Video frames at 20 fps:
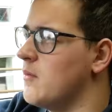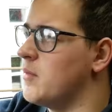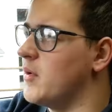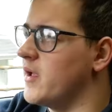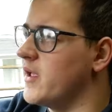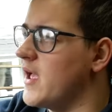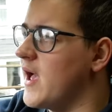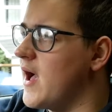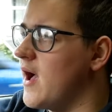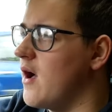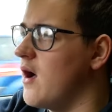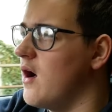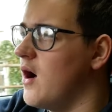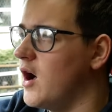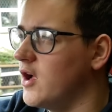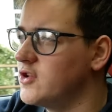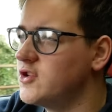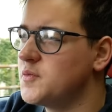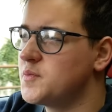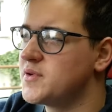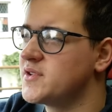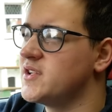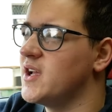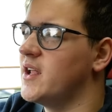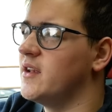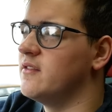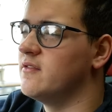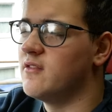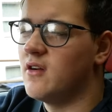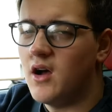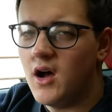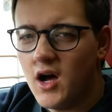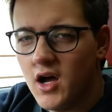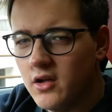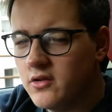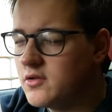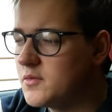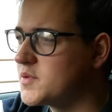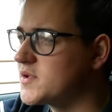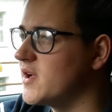But yeah,
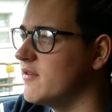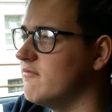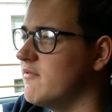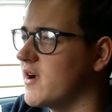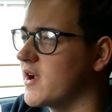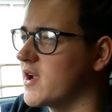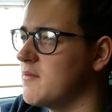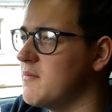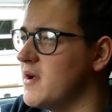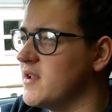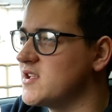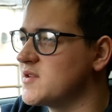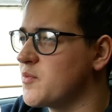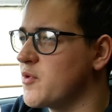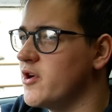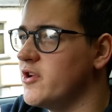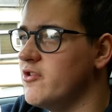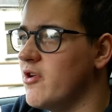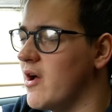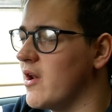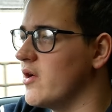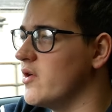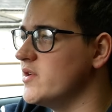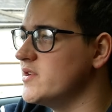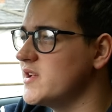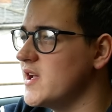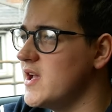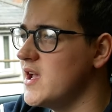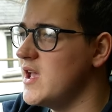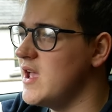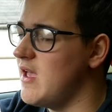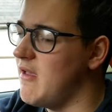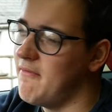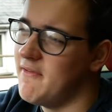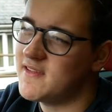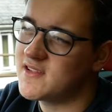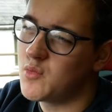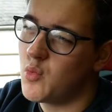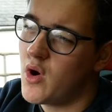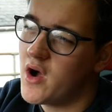100% recommend spraying your alloys. If
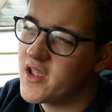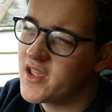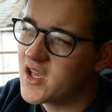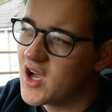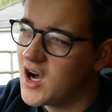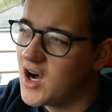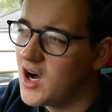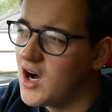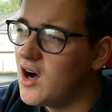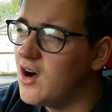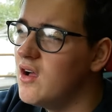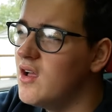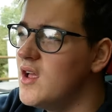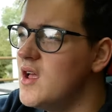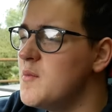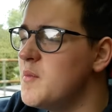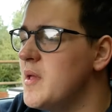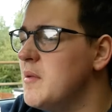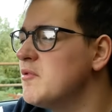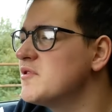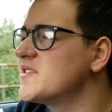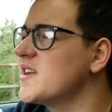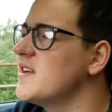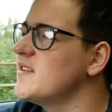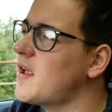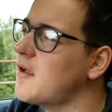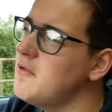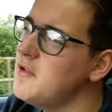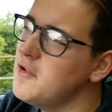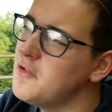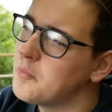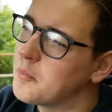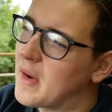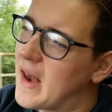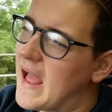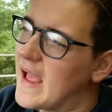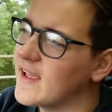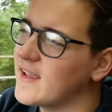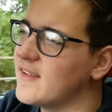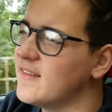it's a white car, people say don't use
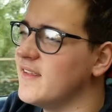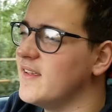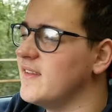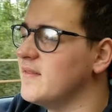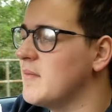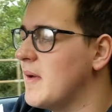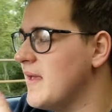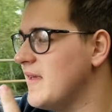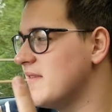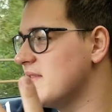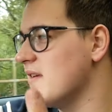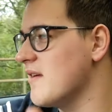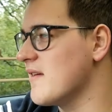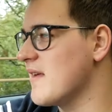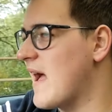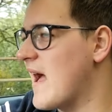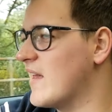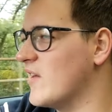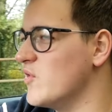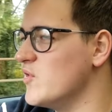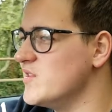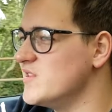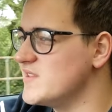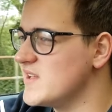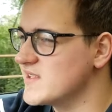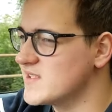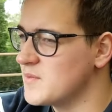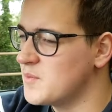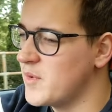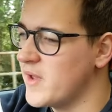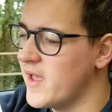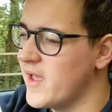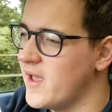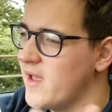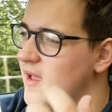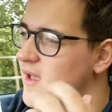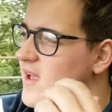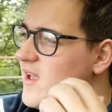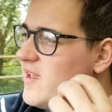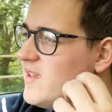black because it makes the alloys disappear.
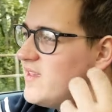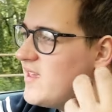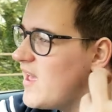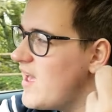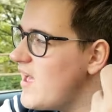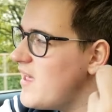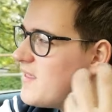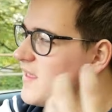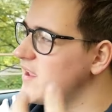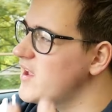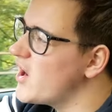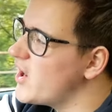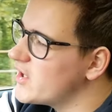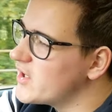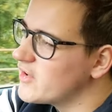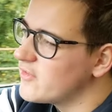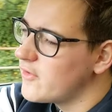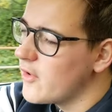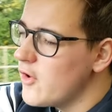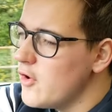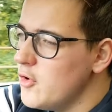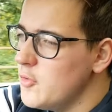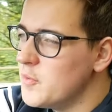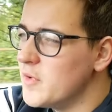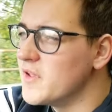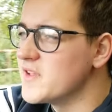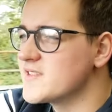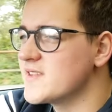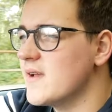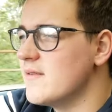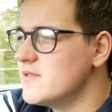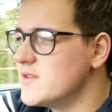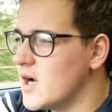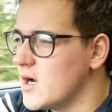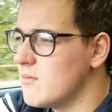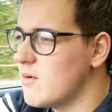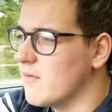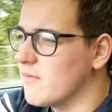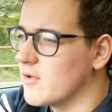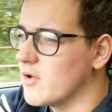Yeah, they kind of do, but at the same
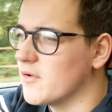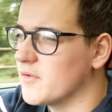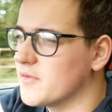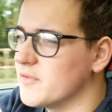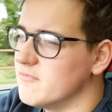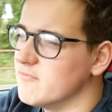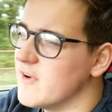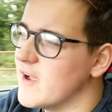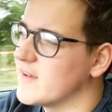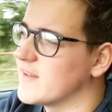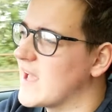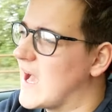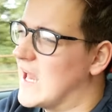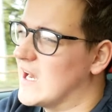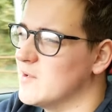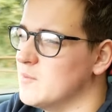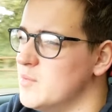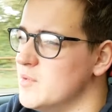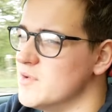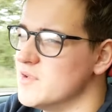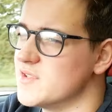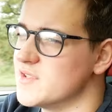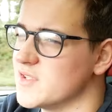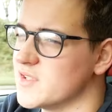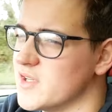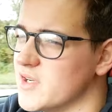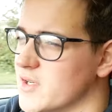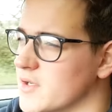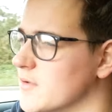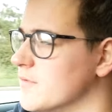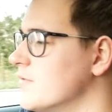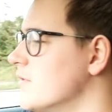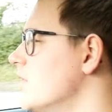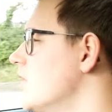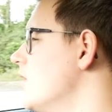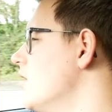time, I've got some red calipers to kind of